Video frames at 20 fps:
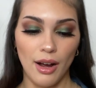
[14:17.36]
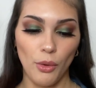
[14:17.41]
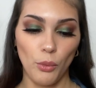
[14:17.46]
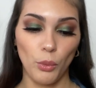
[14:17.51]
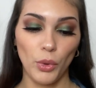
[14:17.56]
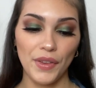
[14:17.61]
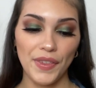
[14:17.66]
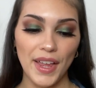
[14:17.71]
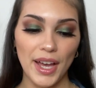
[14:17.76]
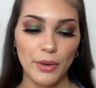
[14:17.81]

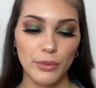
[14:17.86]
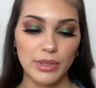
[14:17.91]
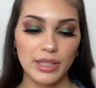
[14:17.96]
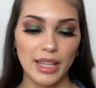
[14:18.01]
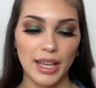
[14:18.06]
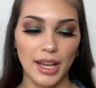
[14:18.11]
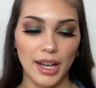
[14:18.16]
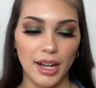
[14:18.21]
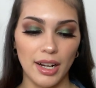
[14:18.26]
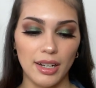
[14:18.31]
one that was
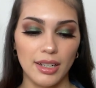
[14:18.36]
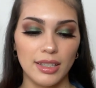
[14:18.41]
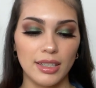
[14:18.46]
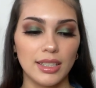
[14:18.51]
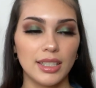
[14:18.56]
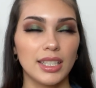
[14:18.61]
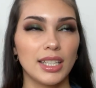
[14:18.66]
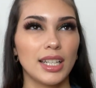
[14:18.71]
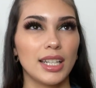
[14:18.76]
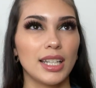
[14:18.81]
like
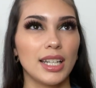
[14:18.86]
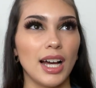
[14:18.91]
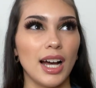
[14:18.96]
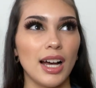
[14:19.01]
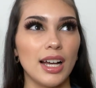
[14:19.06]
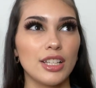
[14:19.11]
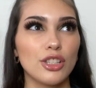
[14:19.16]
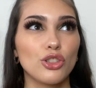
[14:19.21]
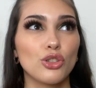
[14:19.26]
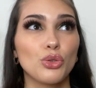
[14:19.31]

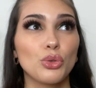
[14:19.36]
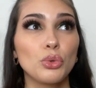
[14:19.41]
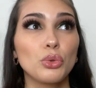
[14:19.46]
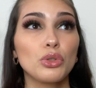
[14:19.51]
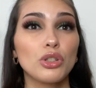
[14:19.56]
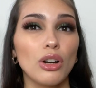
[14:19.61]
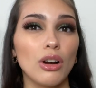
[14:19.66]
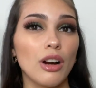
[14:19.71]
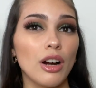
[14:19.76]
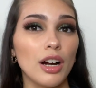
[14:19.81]
not too
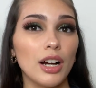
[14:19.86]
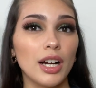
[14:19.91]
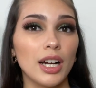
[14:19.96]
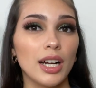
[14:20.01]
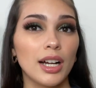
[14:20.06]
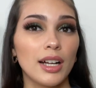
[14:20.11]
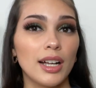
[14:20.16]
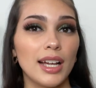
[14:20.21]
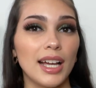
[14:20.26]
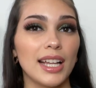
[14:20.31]
dark
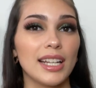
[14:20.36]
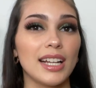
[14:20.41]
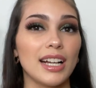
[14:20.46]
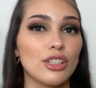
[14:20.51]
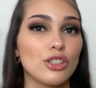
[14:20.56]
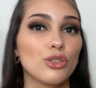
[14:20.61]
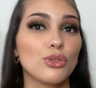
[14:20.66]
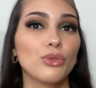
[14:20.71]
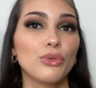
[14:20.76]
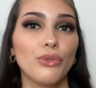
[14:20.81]
and
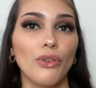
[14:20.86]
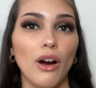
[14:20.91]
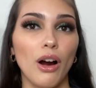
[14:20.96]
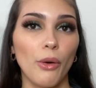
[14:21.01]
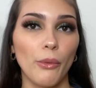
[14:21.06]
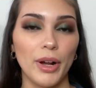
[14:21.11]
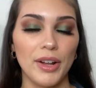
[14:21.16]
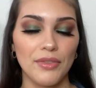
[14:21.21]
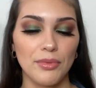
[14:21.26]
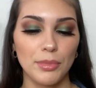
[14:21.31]
not too far
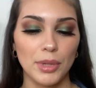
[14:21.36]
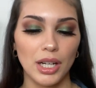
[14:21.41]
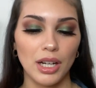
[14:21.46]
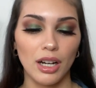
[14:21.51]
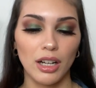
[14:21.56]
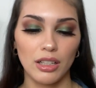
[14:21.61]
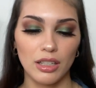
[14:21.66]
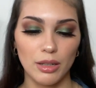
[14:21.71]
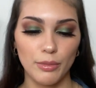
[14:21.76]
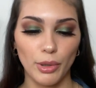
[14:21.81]
away from the
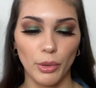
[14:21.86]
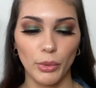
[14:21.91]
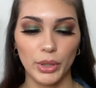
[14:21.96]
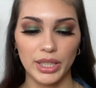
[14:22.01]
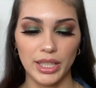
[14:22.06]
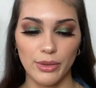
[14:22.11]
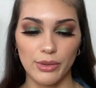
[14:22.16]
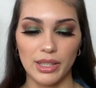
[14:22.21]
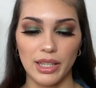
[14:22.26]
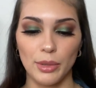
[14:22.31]
color, but one
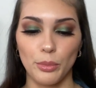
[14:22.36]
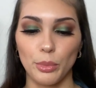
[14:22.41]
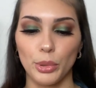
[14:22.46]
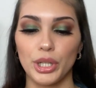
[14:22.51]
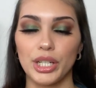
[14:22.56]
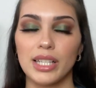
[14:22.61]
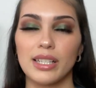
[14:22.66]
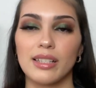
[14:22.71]
that was like pretty